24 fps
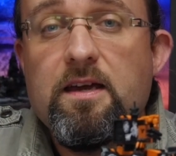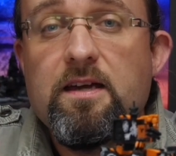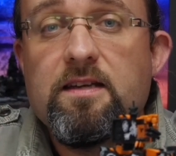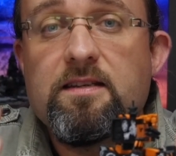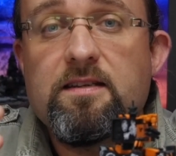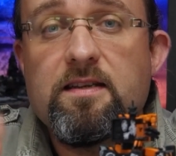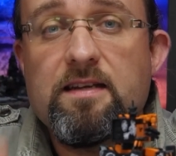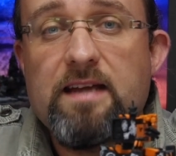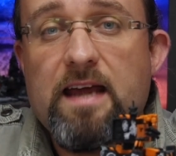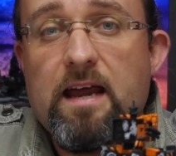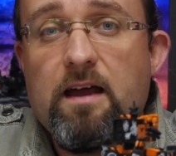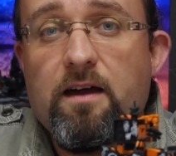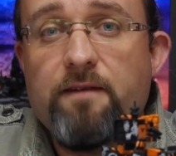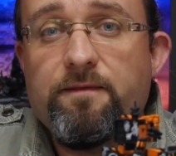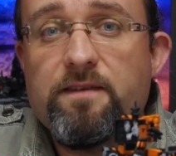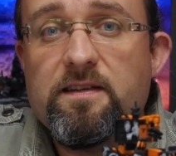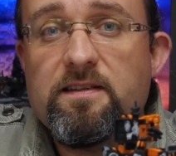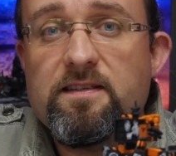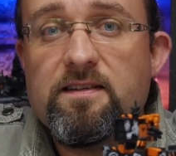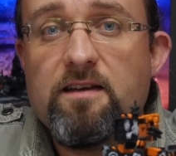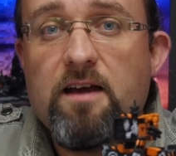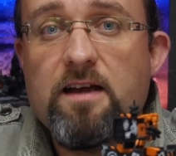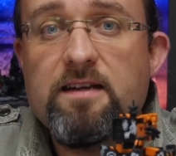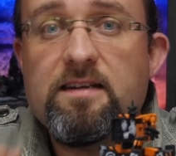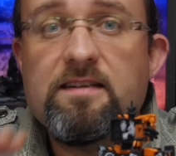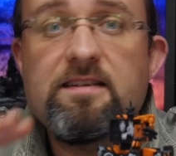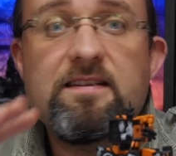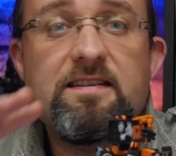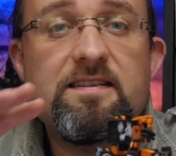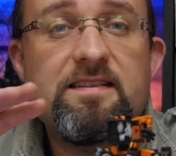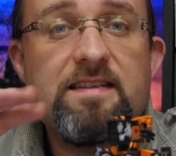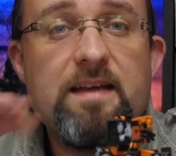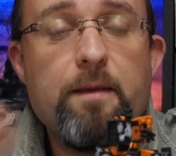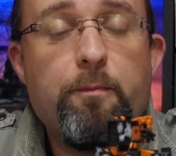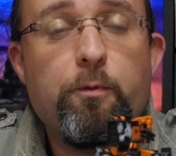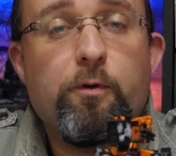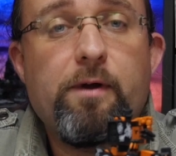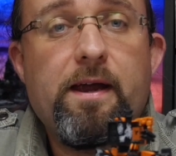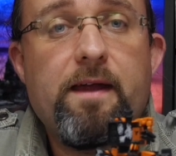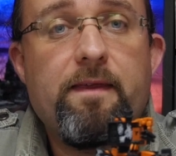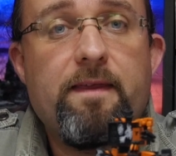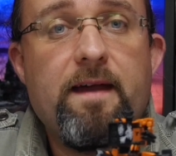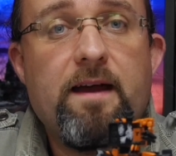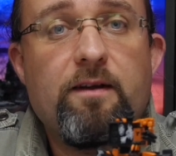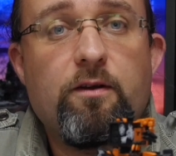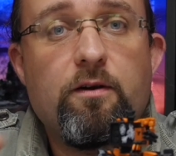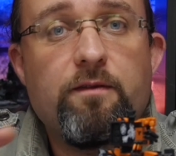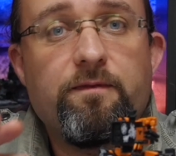Today I've decided to separate
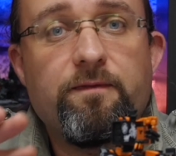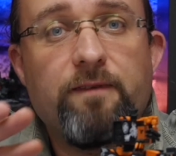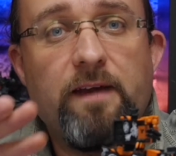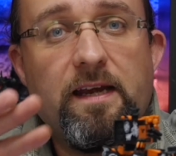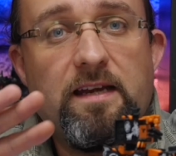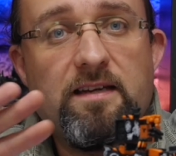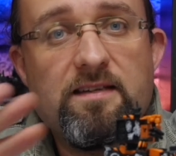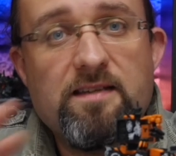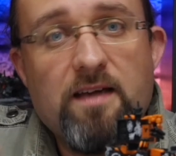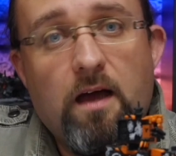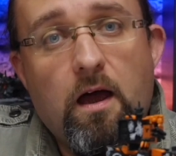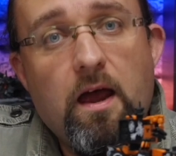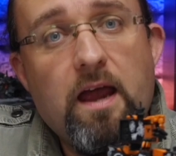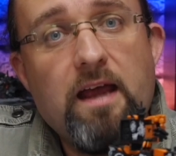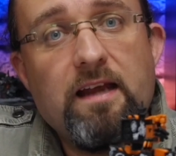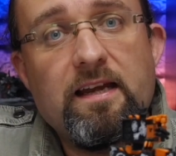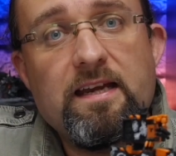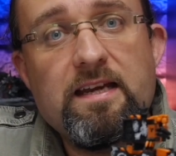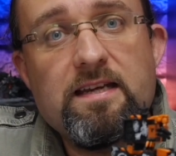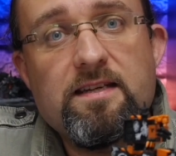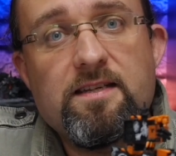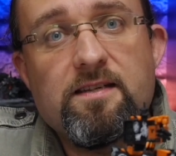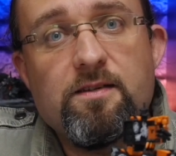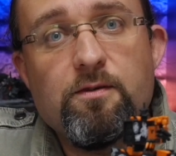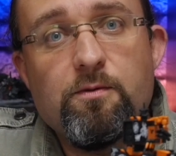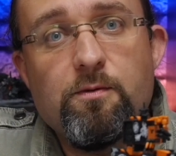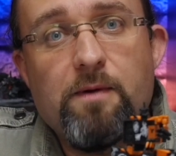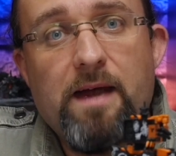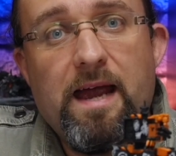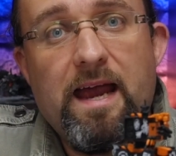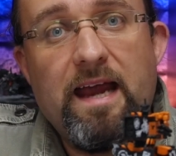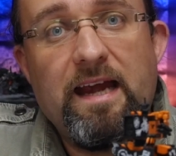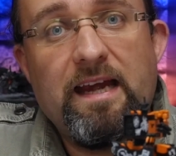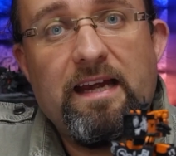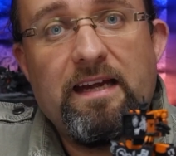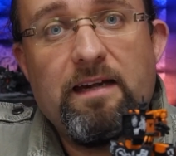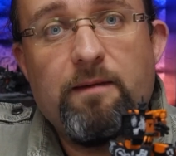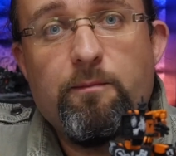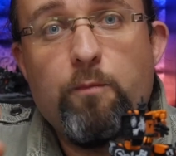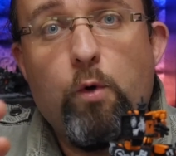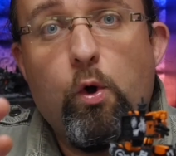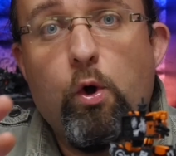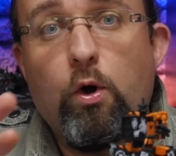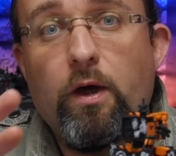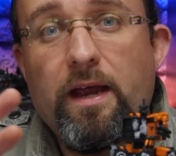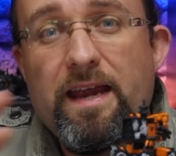that off entirely to a more